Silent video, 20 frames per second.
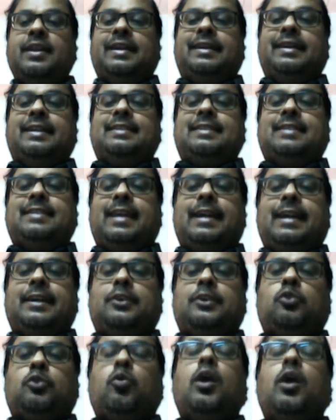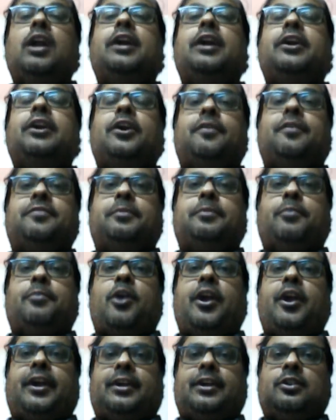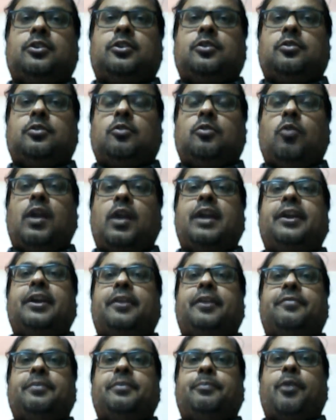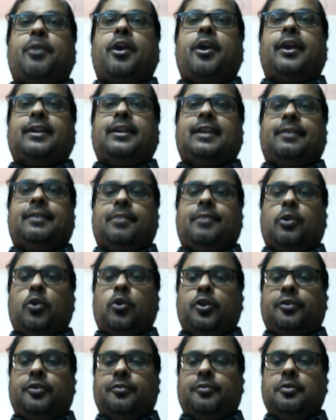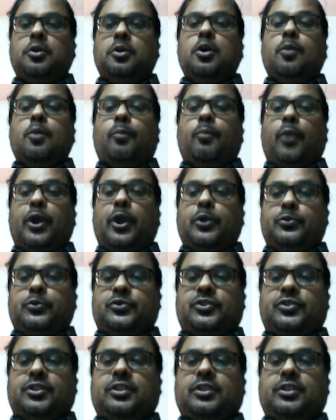Desired quality of the product that we are going to produce.